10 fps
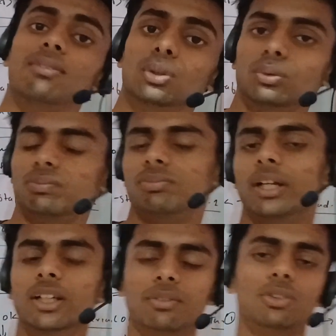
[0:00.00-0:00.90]
So
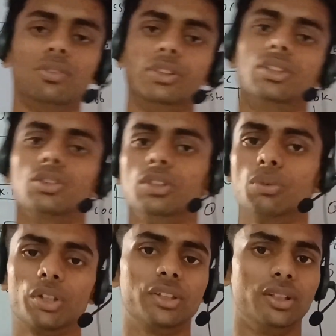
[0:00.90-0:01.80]
individual features which
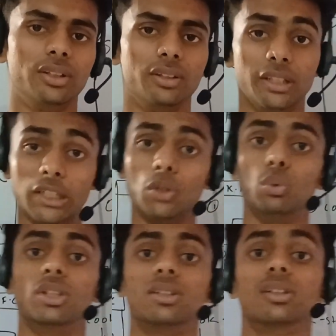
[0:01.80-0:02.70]
actually need to
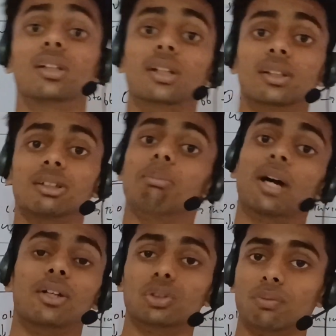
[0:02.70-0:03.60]
just some
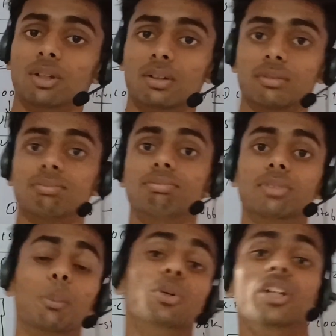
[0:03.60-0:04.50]
kinds of the
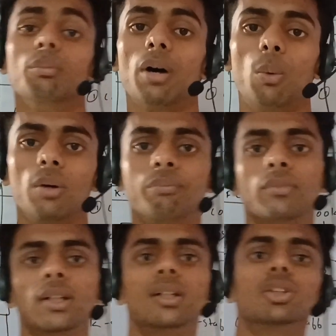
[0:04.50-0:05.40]
computing power.
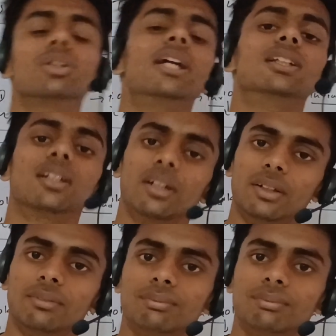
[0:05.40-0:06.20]
So that is the thread.